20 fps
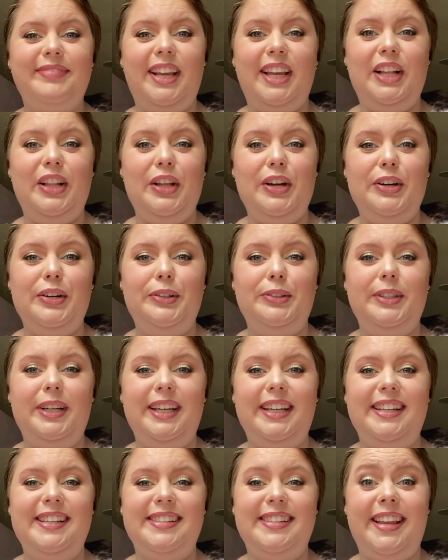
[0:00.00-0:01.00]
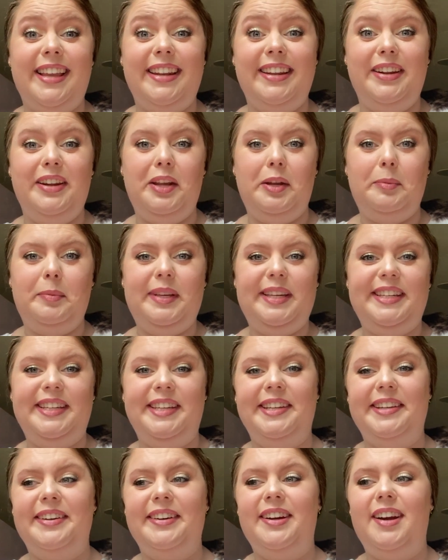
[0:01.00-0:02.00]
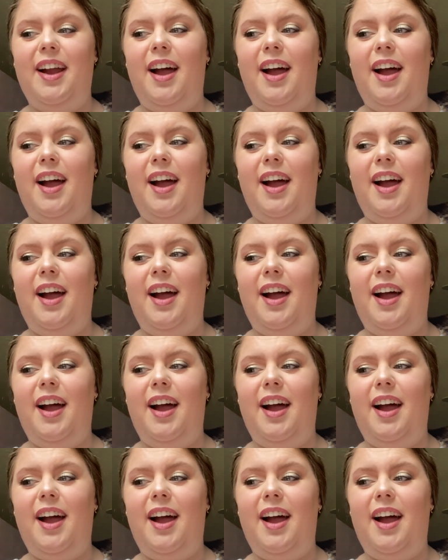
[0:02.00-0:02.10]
Hello, it is editing me here.